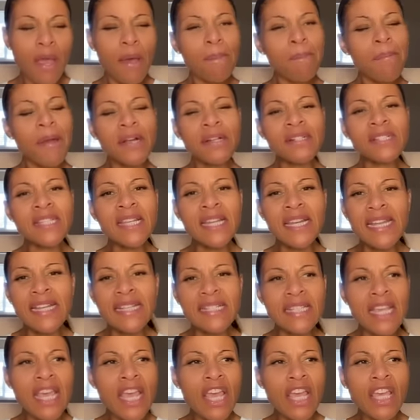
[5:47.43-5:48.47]
Person
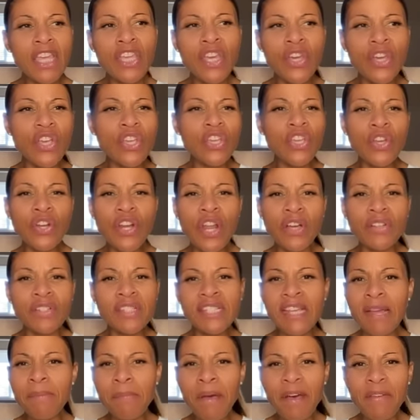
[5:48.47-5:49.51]
is, you know,
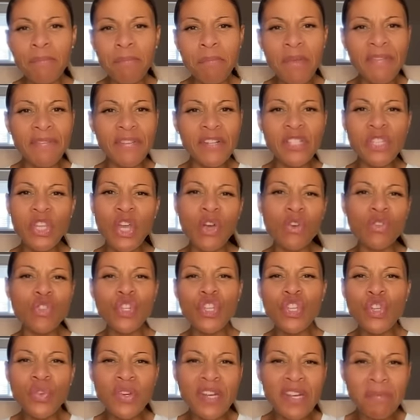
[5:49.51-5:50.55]
some of them even told
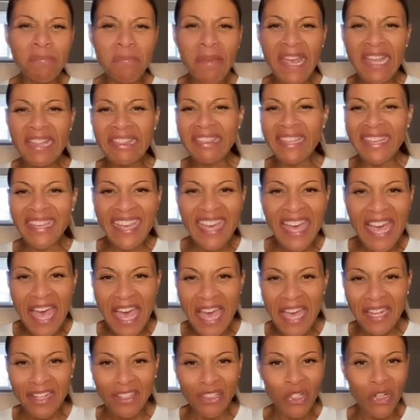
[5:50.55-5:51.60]
you didn't make the
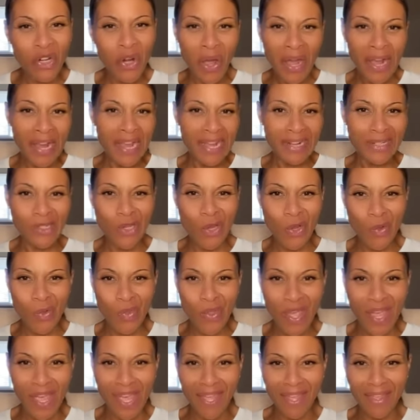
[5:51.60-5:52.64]
cut. You know, I got told
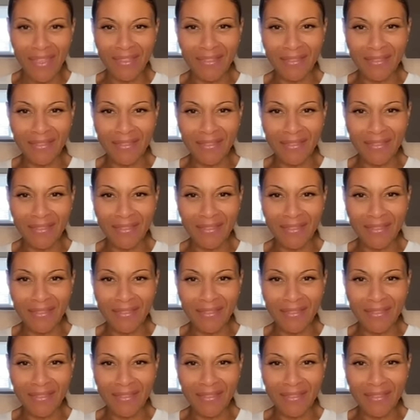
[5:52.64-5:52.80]
that.